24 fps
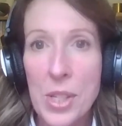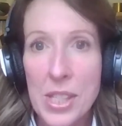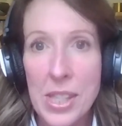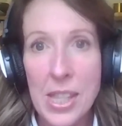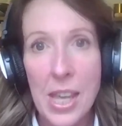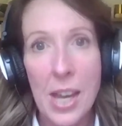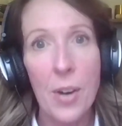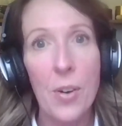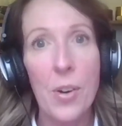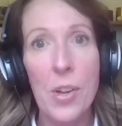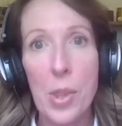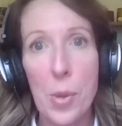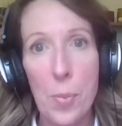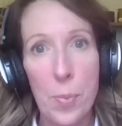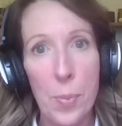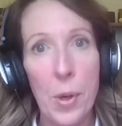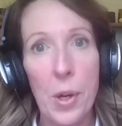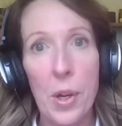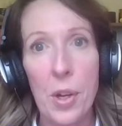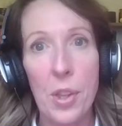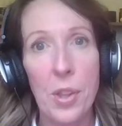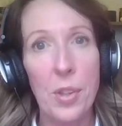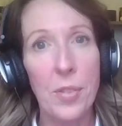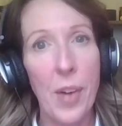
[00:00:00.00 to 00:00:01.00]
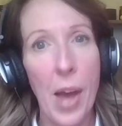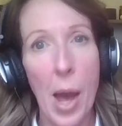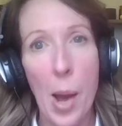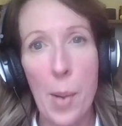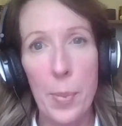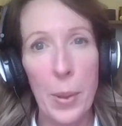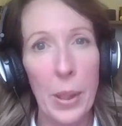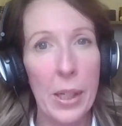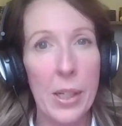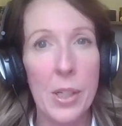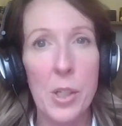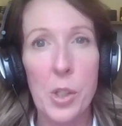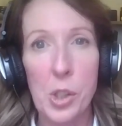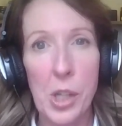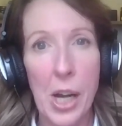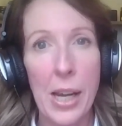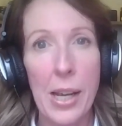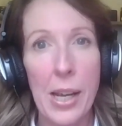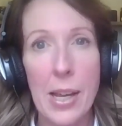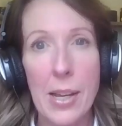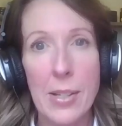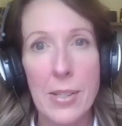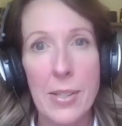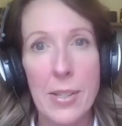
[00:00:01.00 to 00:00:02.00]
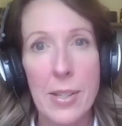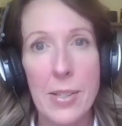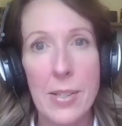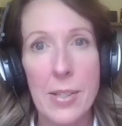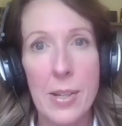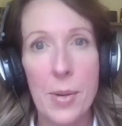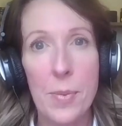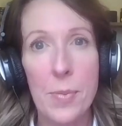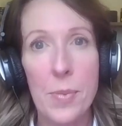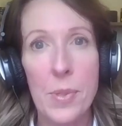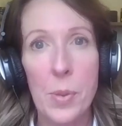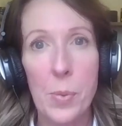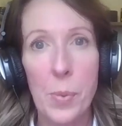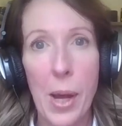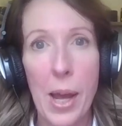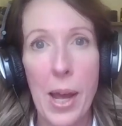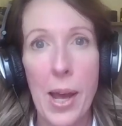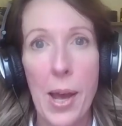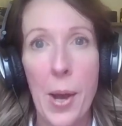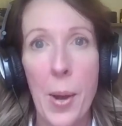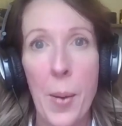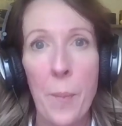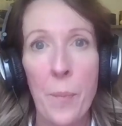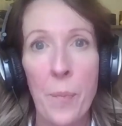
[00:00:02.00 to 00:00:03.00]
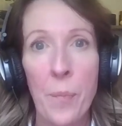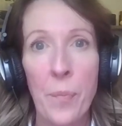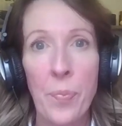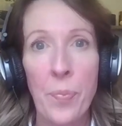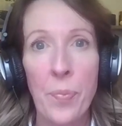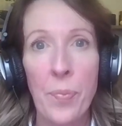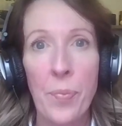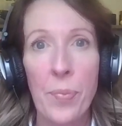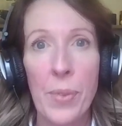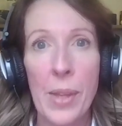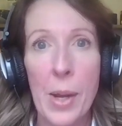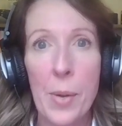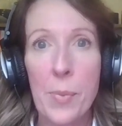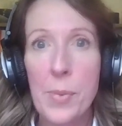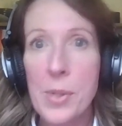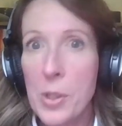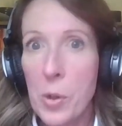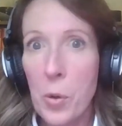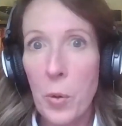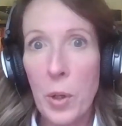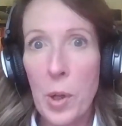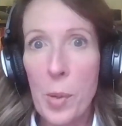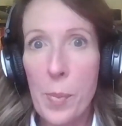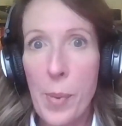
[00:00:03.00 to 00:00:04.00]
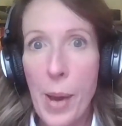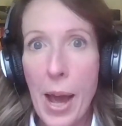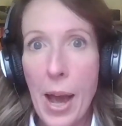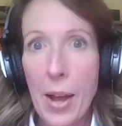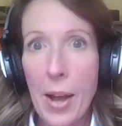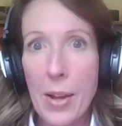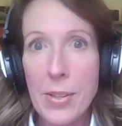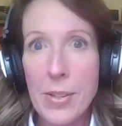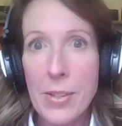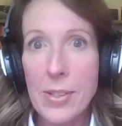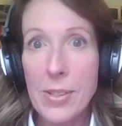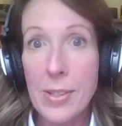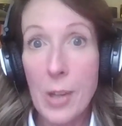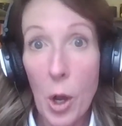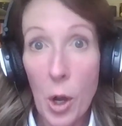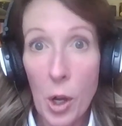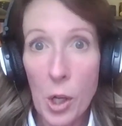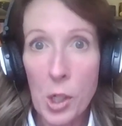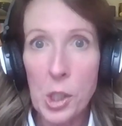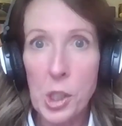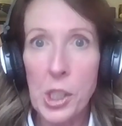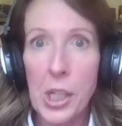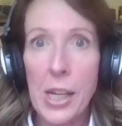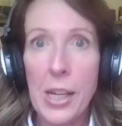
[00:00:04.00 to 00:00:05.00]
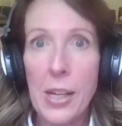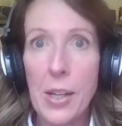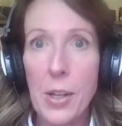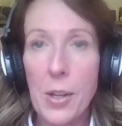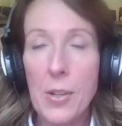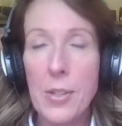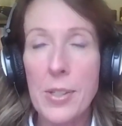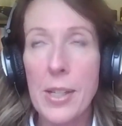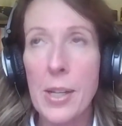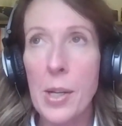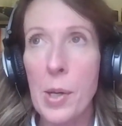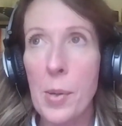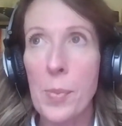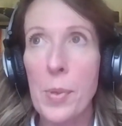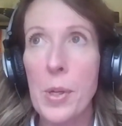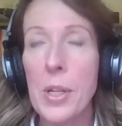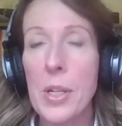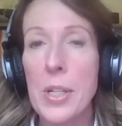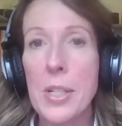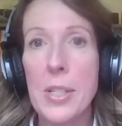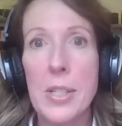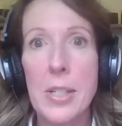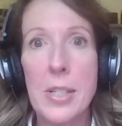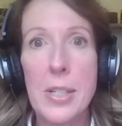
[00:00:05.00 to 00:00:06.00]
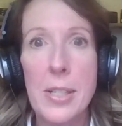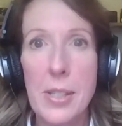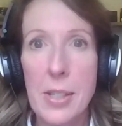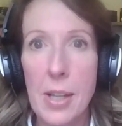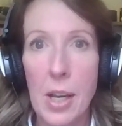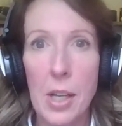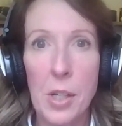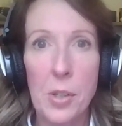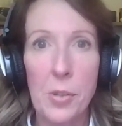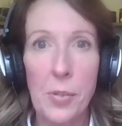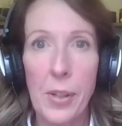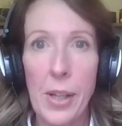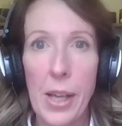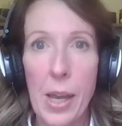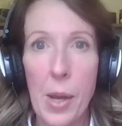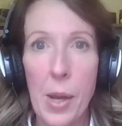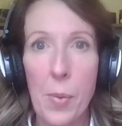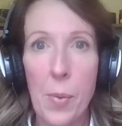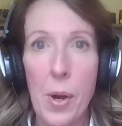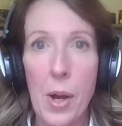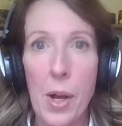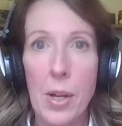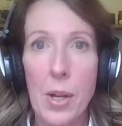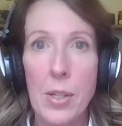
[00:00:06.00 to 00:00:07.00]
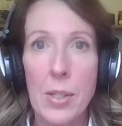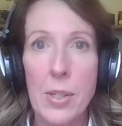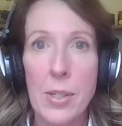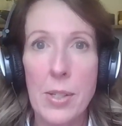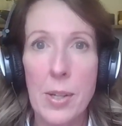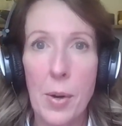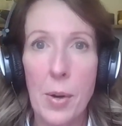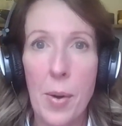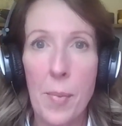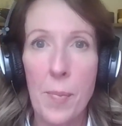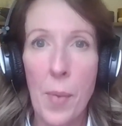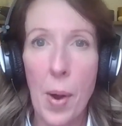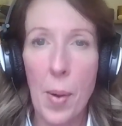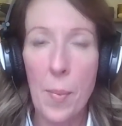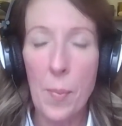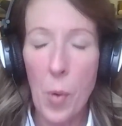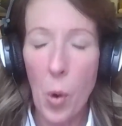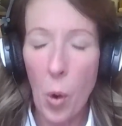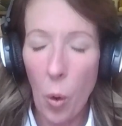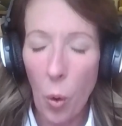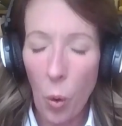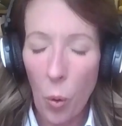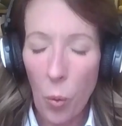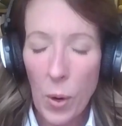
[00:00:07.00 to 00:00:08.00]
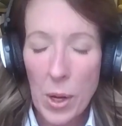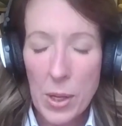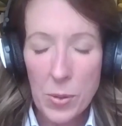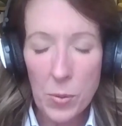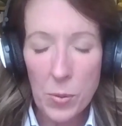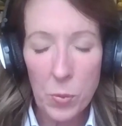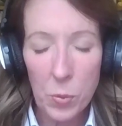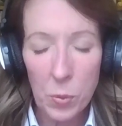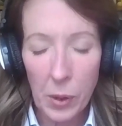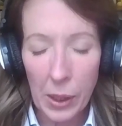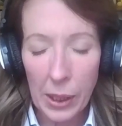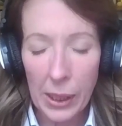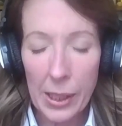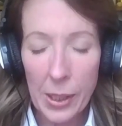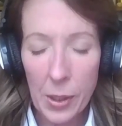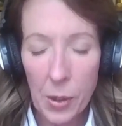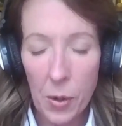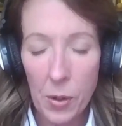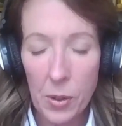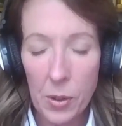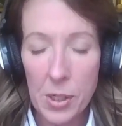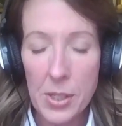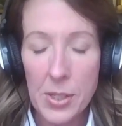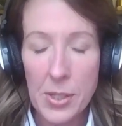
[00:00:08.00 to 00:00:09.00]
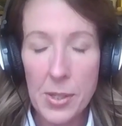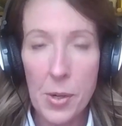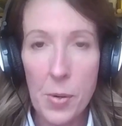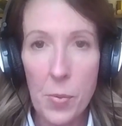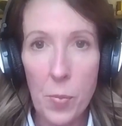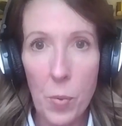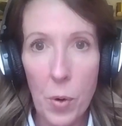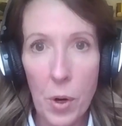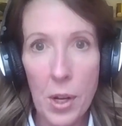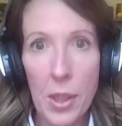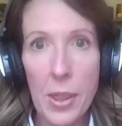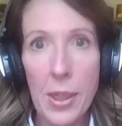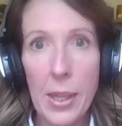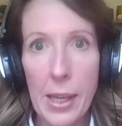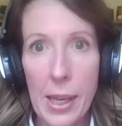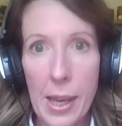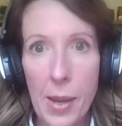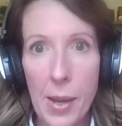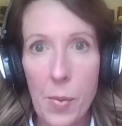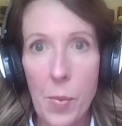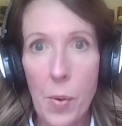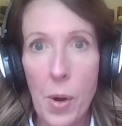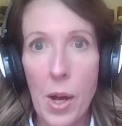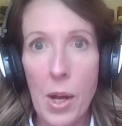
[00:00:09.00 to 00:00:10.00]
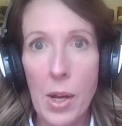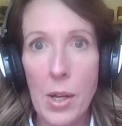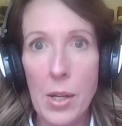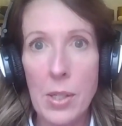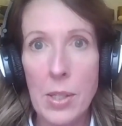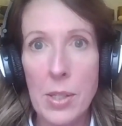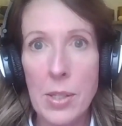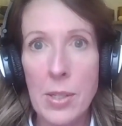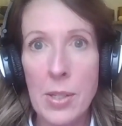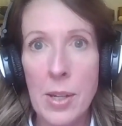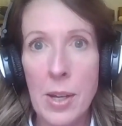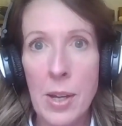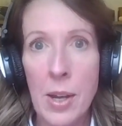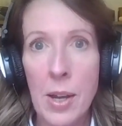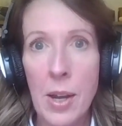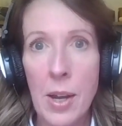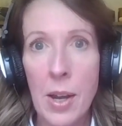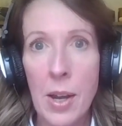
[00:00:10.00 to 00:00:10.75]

was there at the birth of applicant tracking systems, where it was all about searching, using computers to search for keywords. So I'm always really cognizant. What are the keywords